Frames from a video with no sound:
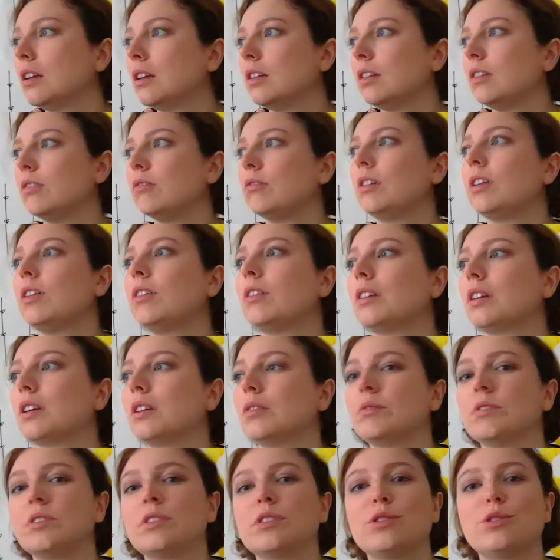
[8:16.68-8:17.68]
the only thing
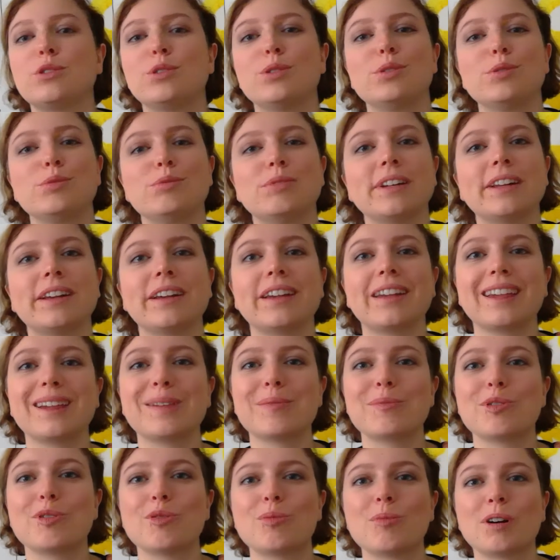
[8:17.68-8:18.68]
I wanted to do when I
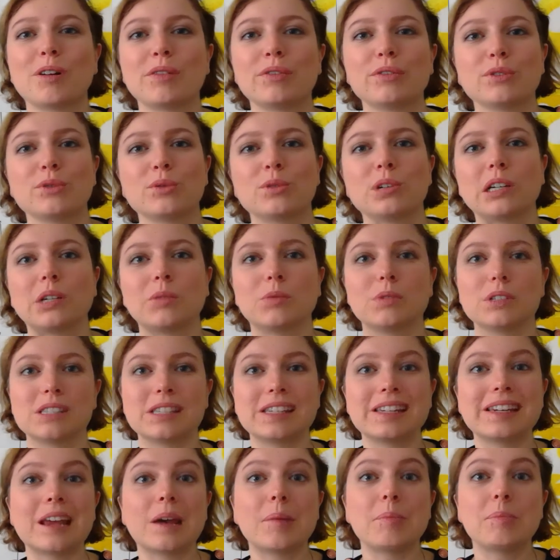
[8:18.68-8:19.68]
came home after work was
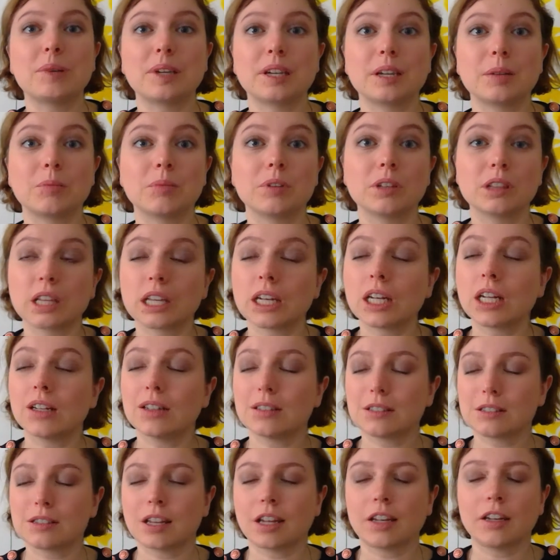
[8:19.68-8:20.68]
napping, but then I
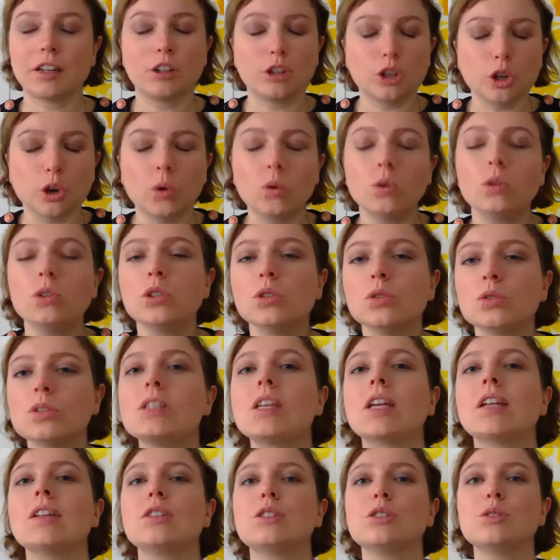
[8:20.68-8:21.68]
decided, no, you
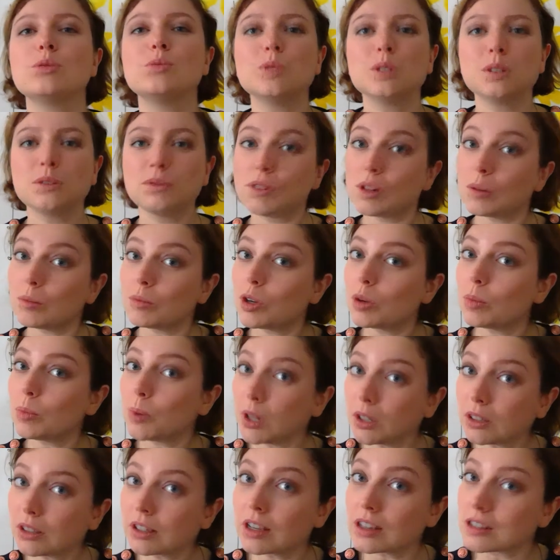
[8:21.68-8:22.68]
said you would film your
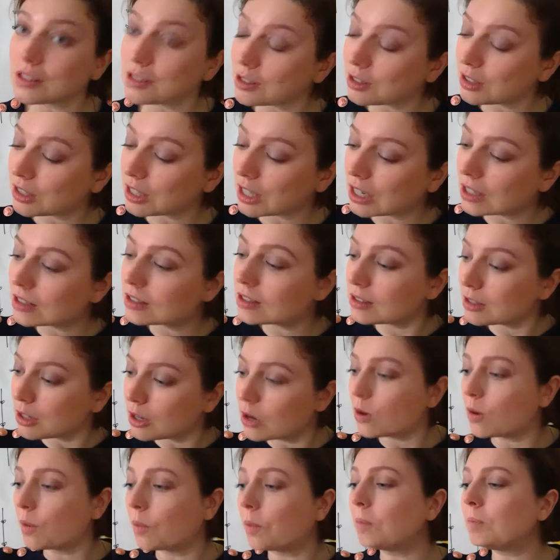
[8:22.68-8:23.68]
podcast today,
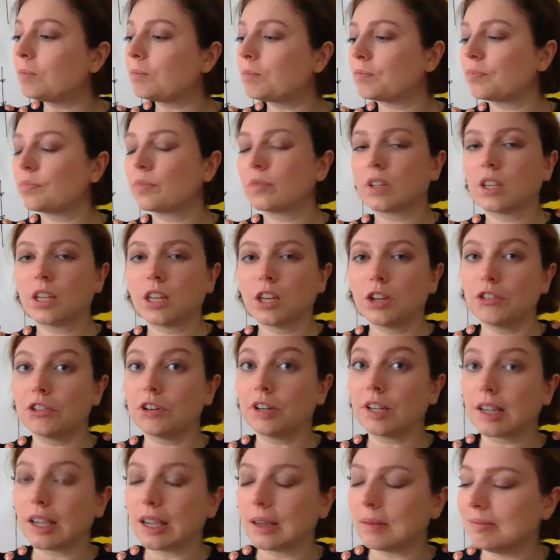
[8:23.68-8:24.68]
so
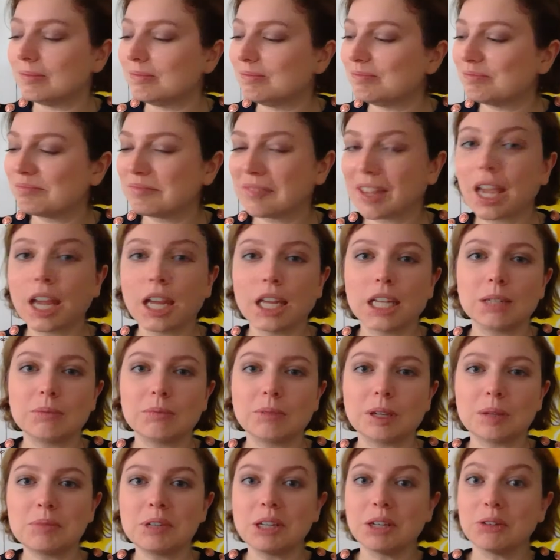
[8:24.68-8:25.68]
here I am, and
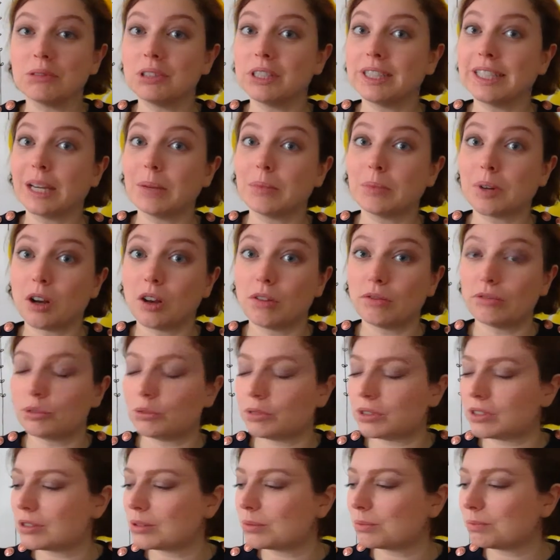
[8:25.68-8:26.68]
maybe I will nap
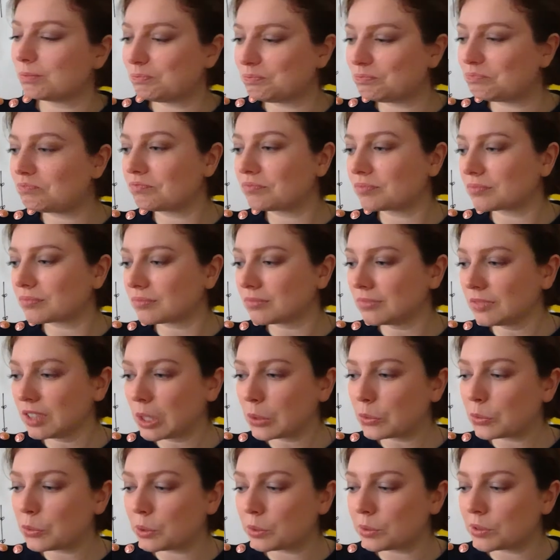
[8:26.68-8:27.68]
afterwards.
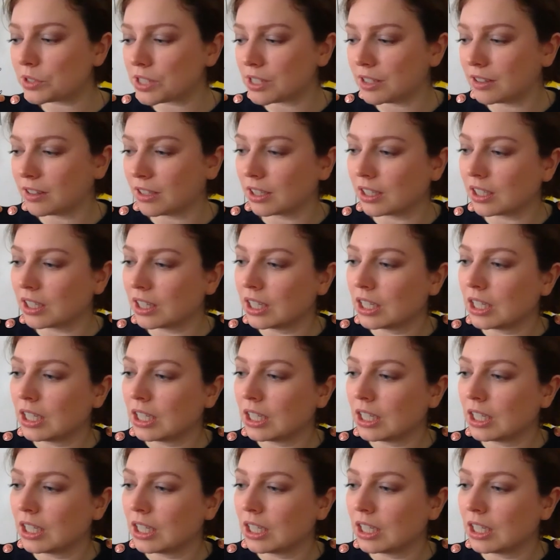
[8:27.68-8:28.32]
We will see that.